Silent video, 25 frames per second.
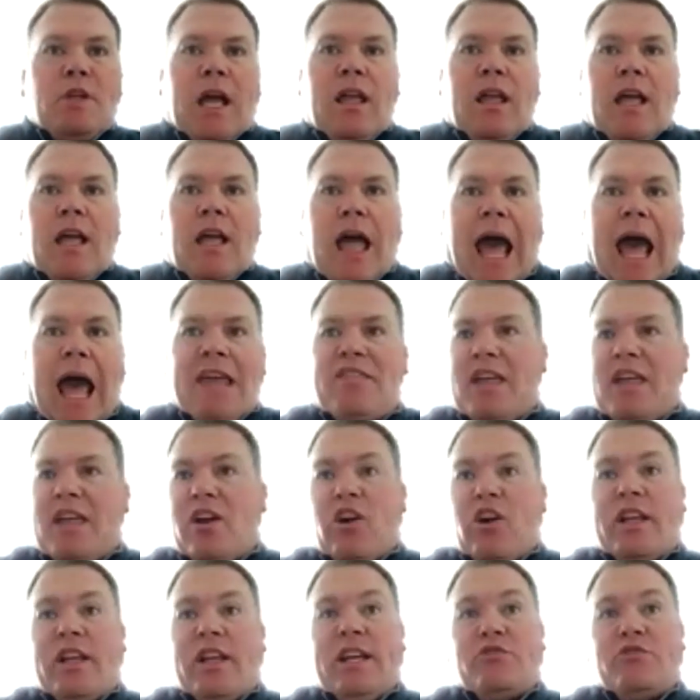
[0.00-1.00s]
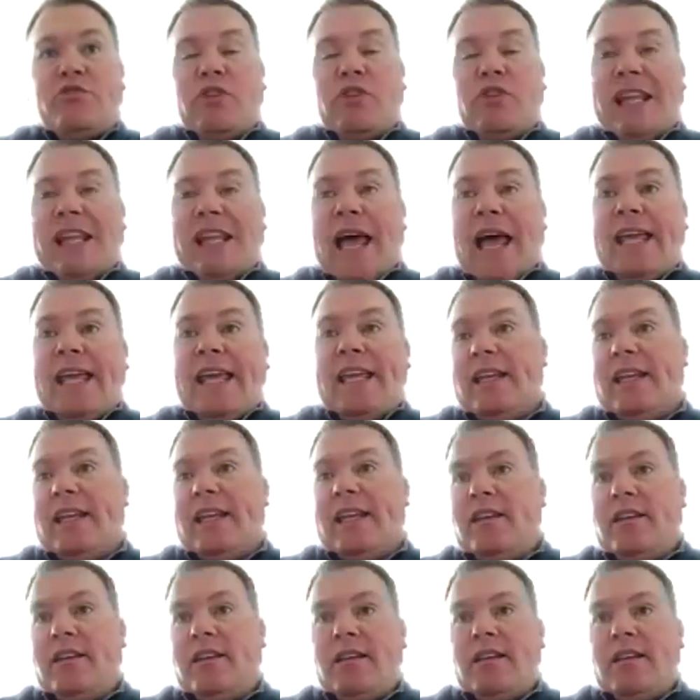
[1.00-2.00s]
I think our kids really like it.
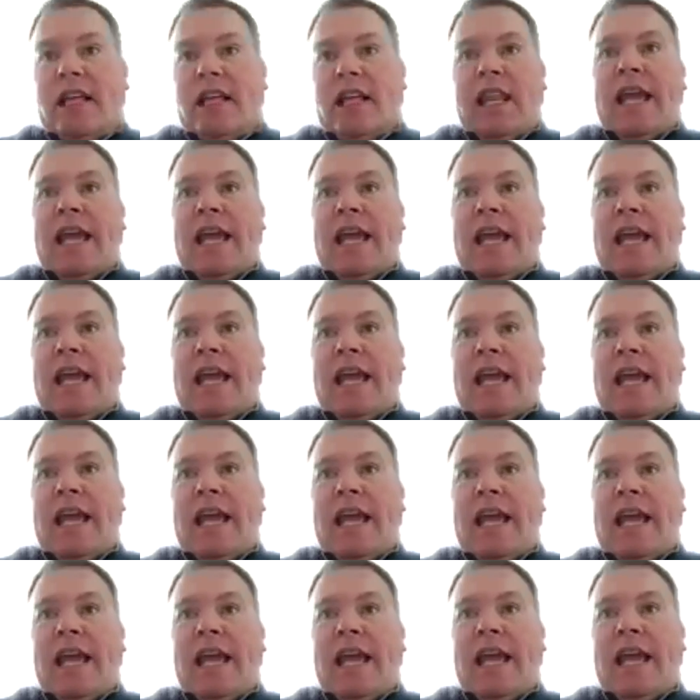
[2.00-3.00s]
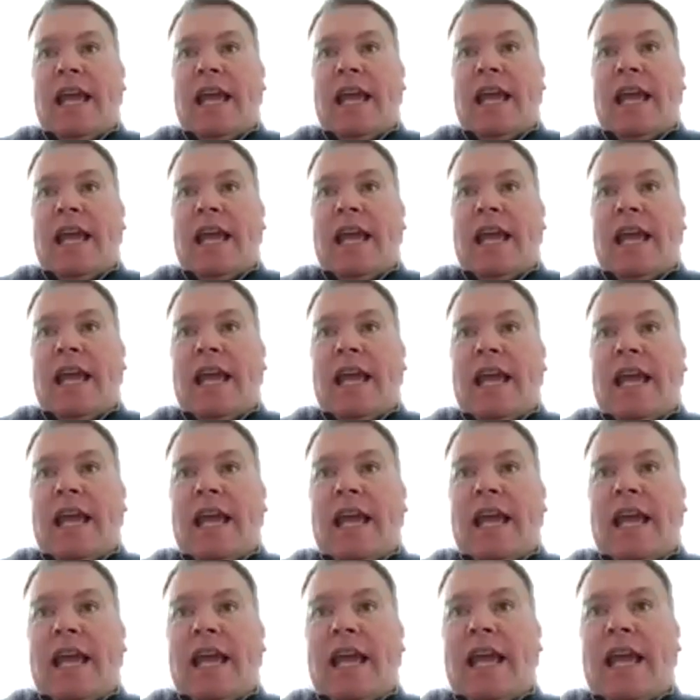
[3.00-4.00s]
They like it, if I
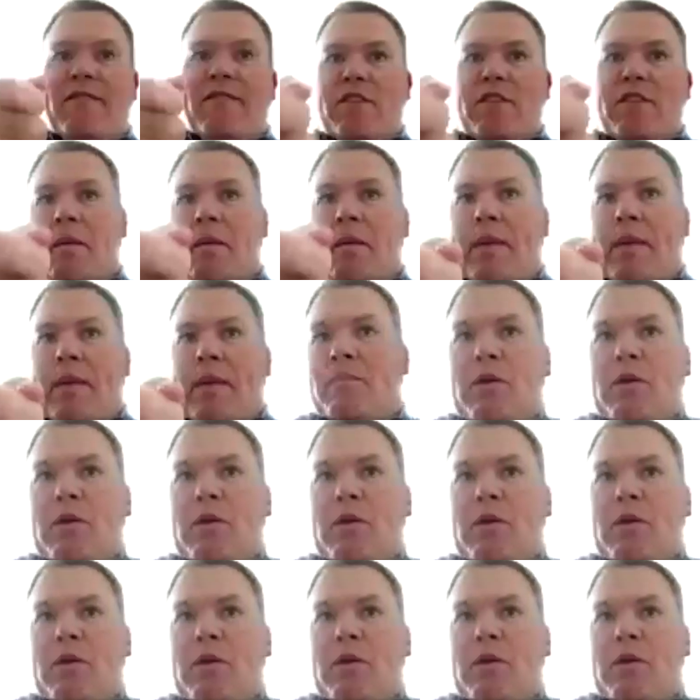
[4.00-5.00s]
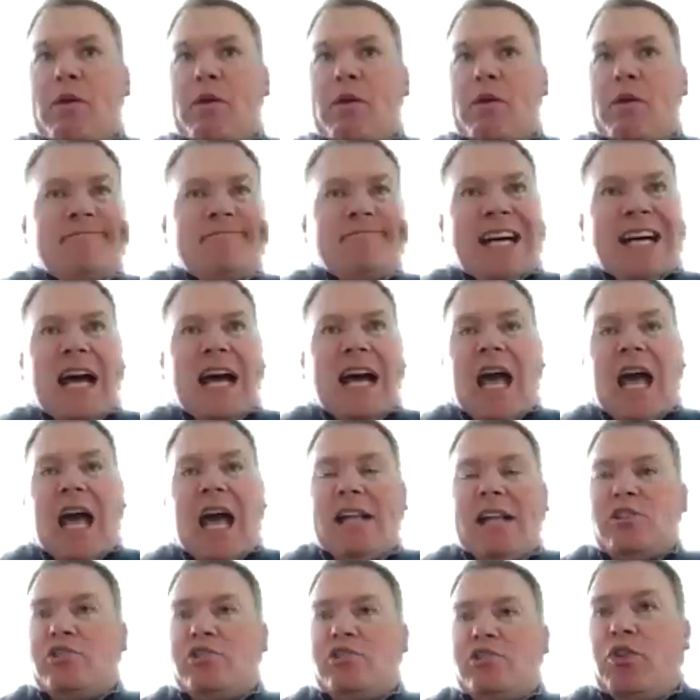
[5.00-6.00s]
gave them a paper packet, I
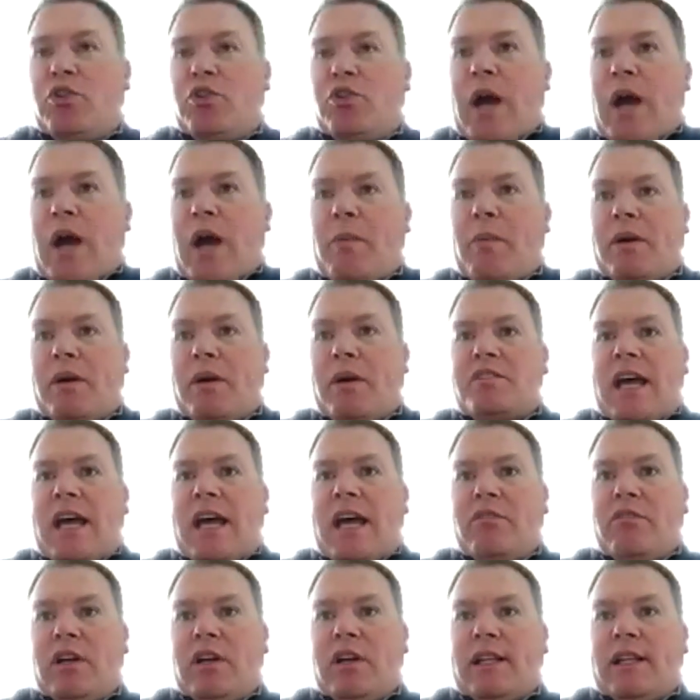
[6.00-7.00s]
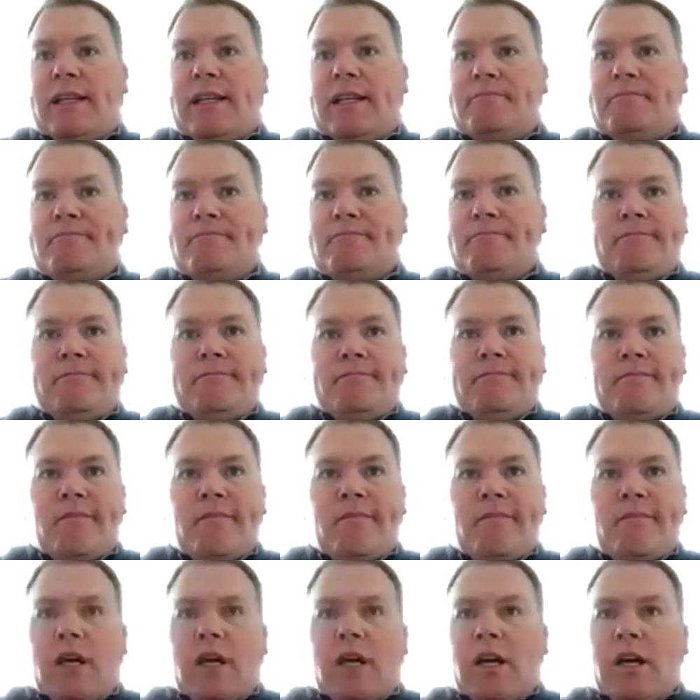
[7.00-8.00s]
just don't know how much that really
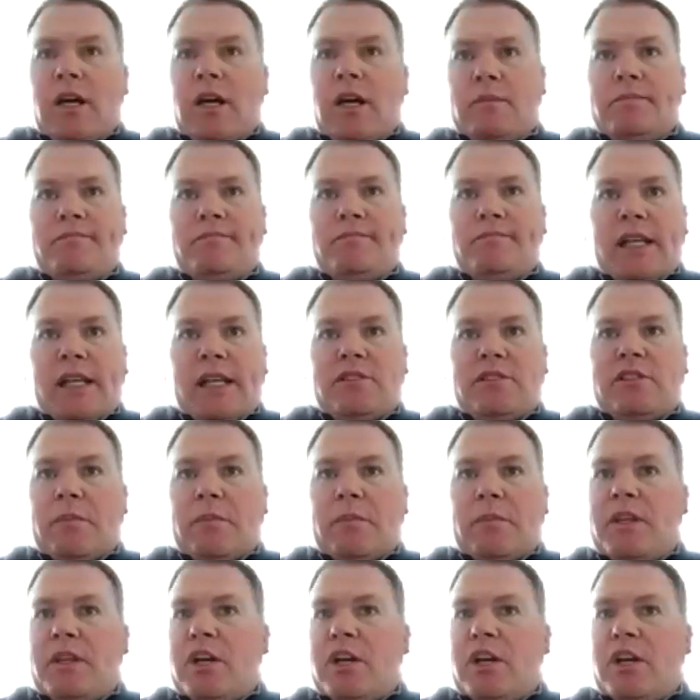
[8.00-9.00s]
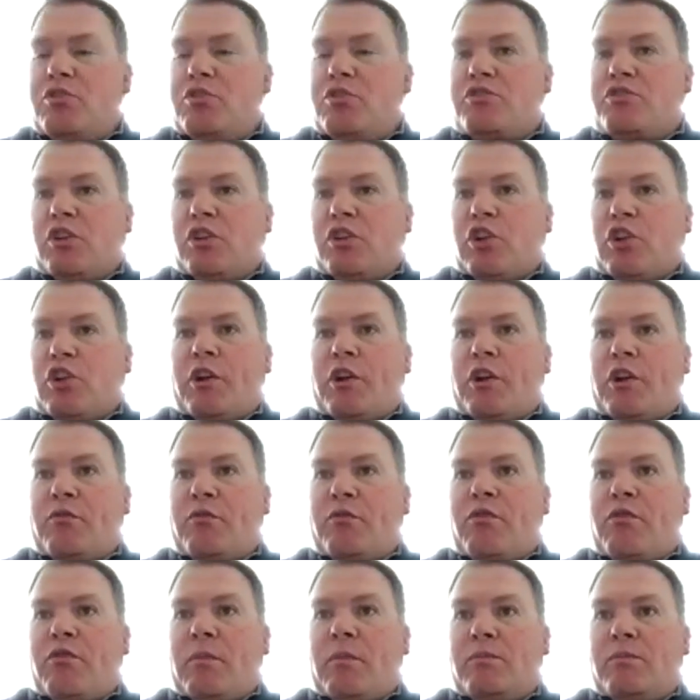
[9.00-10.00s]
is something they're used to learning
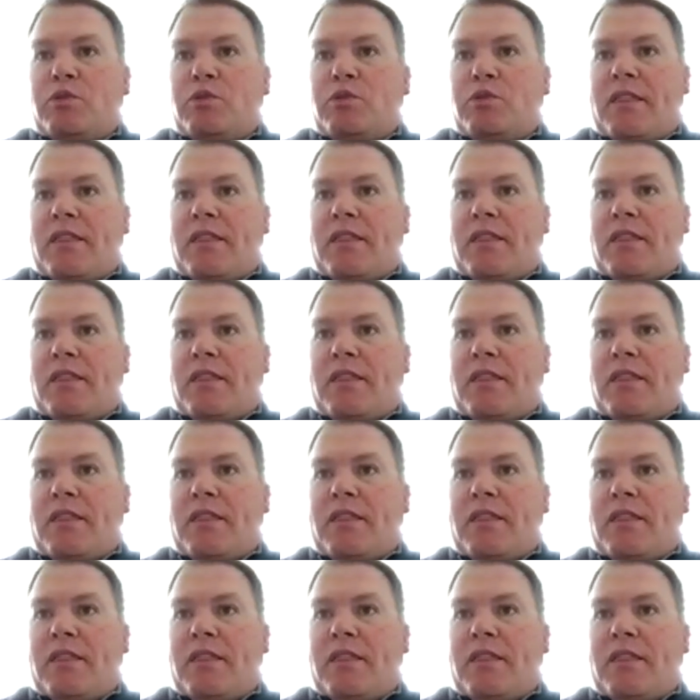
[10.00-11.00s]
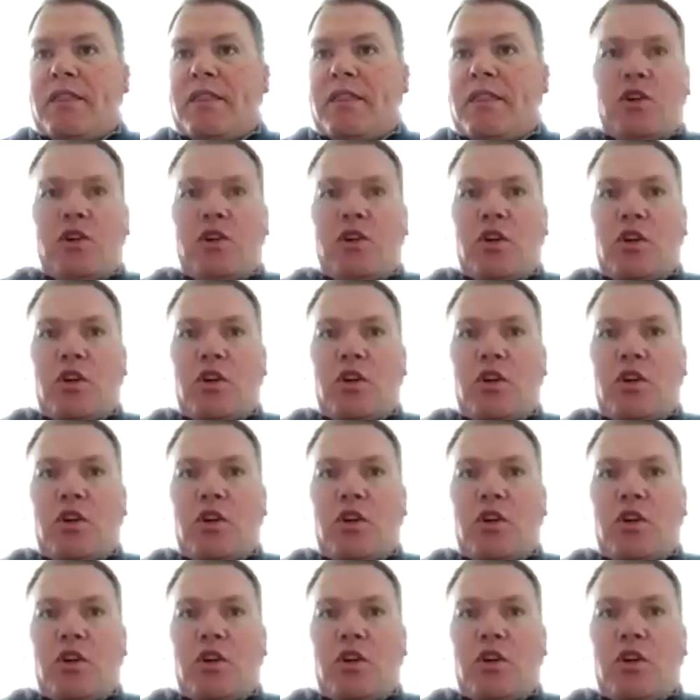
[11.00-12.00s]
from. So I think now the Learn to Win app
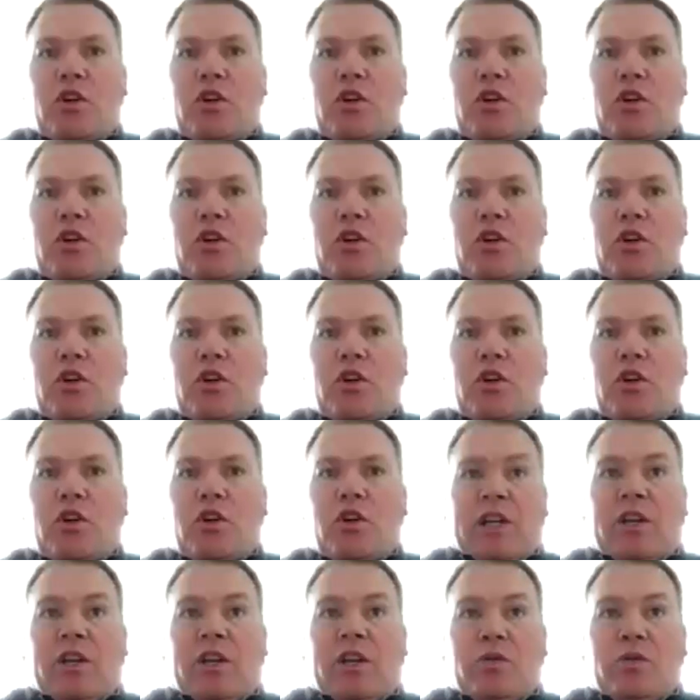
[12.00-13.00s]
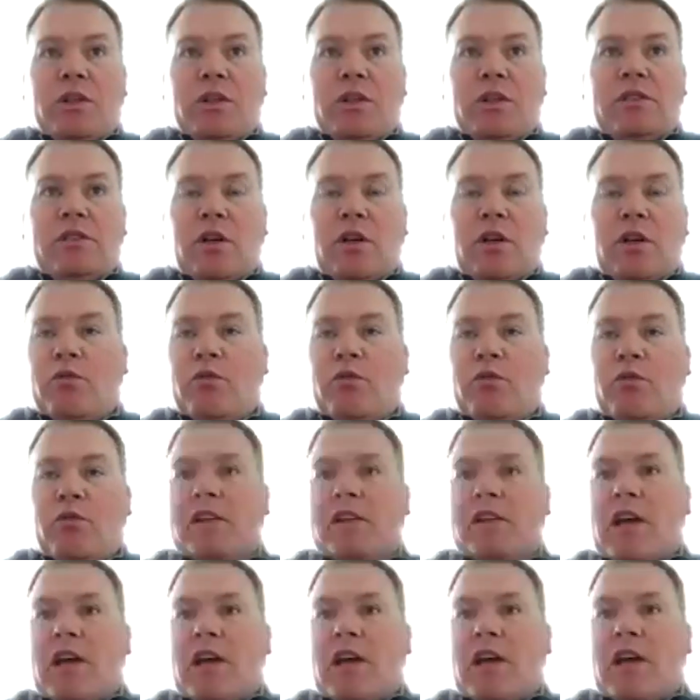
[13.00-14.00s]
has been really good to us. Hopefully
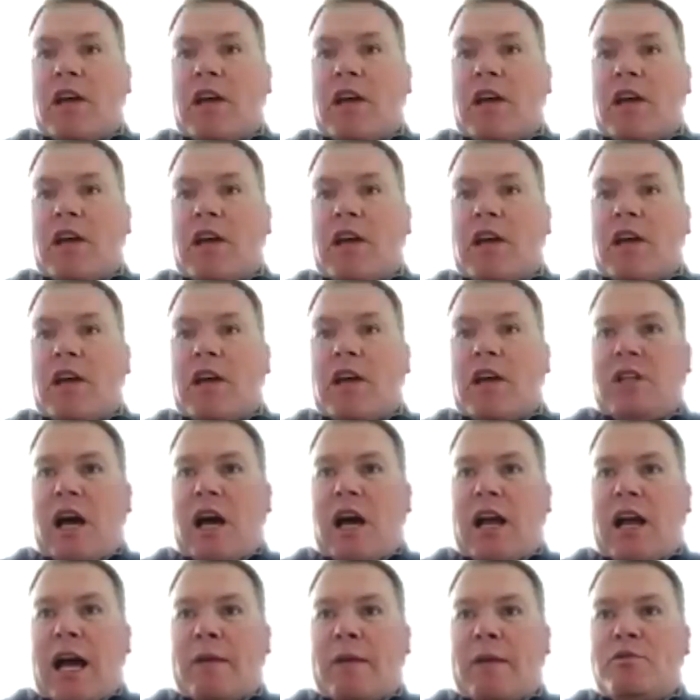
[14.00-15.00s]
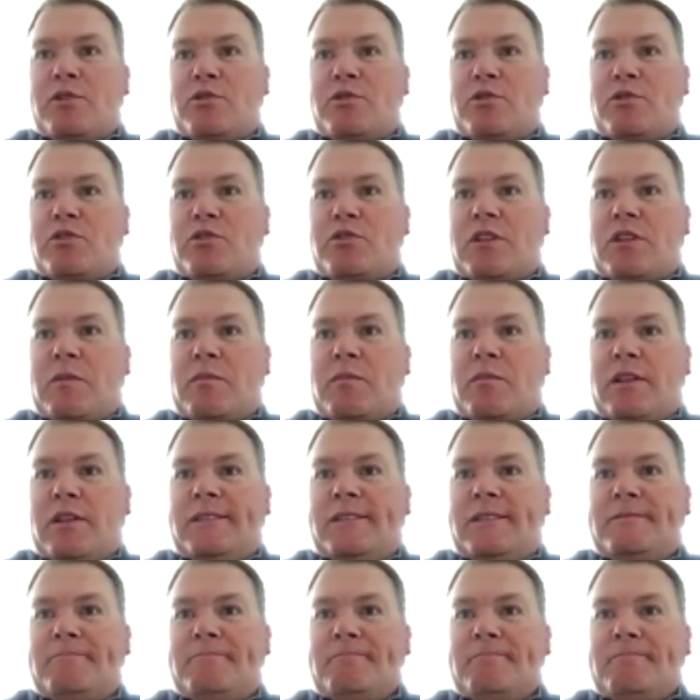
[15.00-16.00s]
Tommy hooks me up with some stock options or
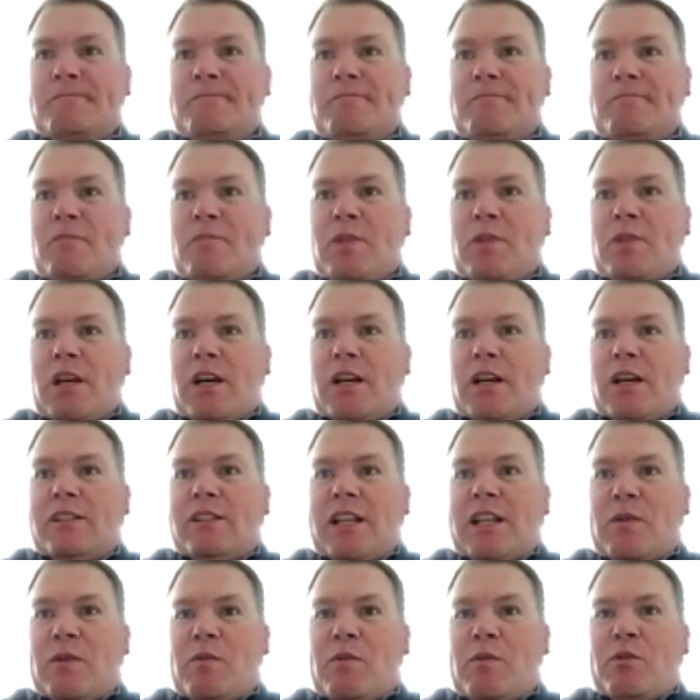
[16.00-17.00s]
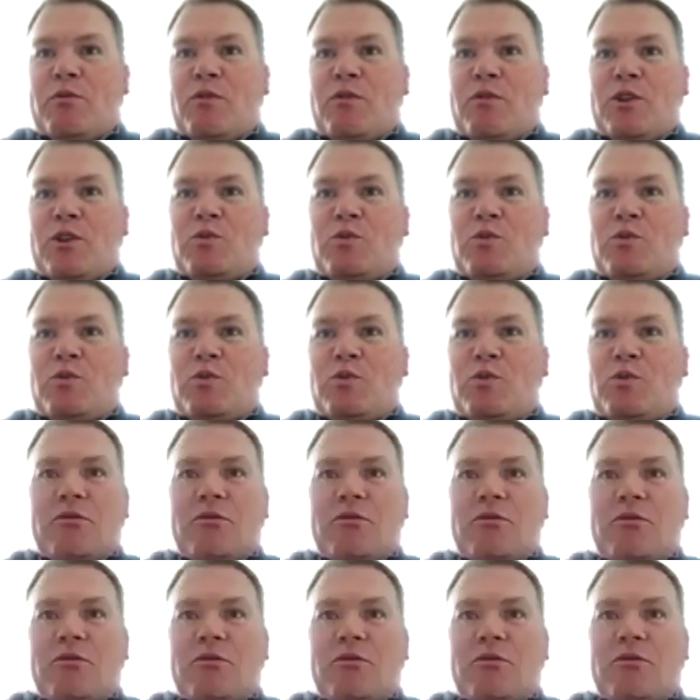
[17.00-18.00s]
something. Okay, I think we were the first ones to
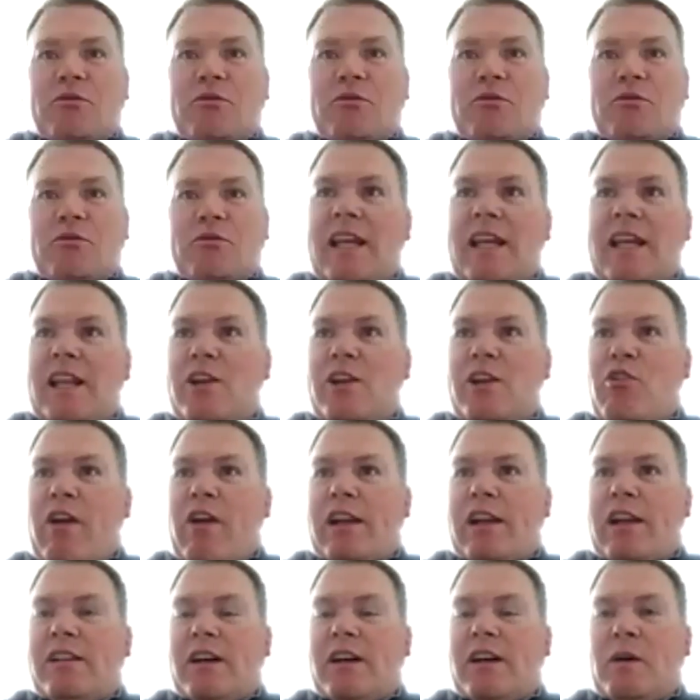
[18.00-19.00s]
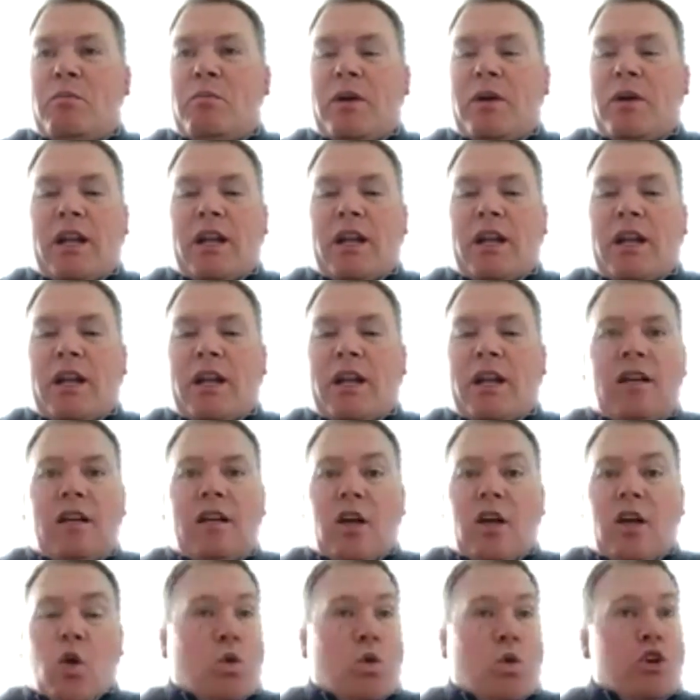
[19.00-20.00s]
really get it cranked up. But
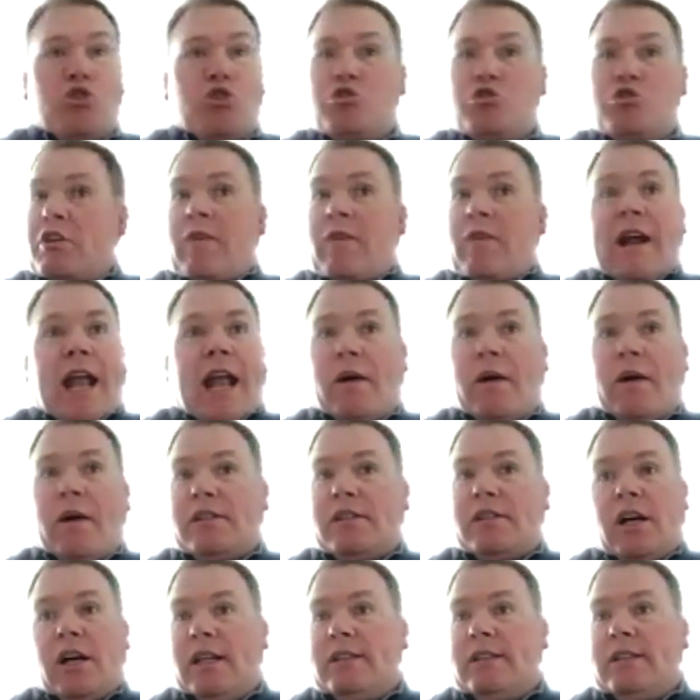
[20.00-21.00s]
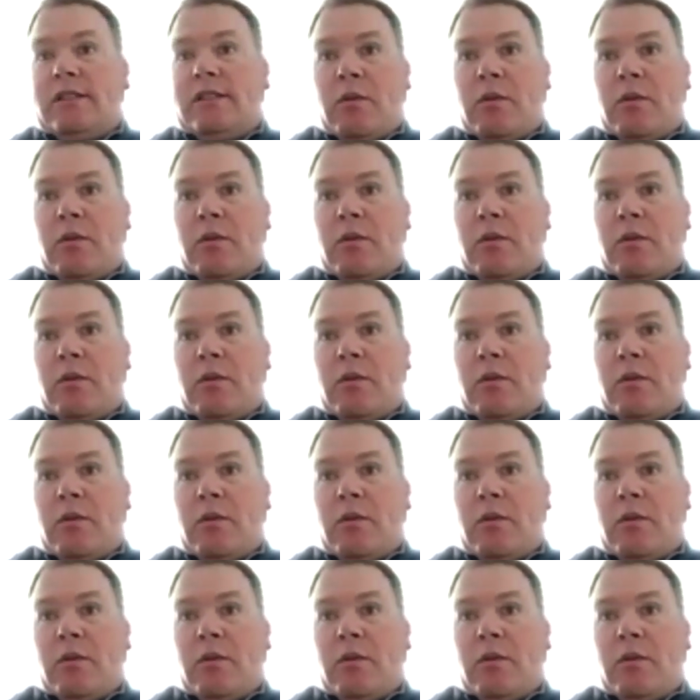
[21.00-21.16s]
we're using it right now a ton.